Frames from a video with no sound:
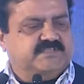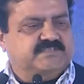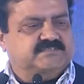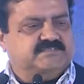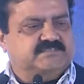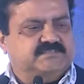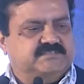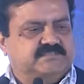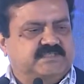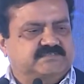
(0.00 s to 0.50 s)

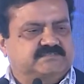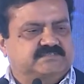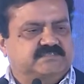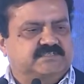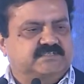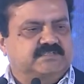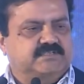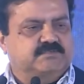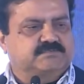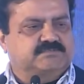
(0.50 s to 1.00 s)
That's the
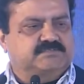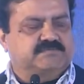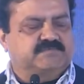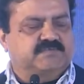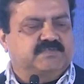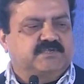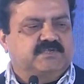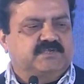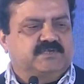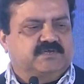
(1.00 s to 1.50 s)

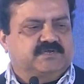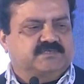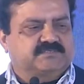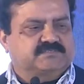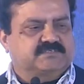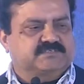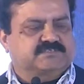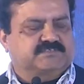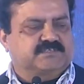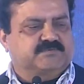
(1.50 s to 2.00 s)
inclusive
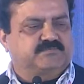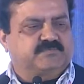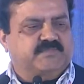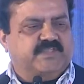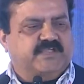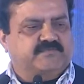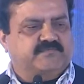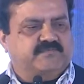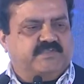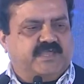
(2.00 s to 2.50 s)
system
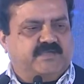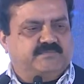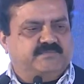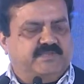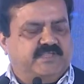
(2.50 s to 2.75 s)
that we have.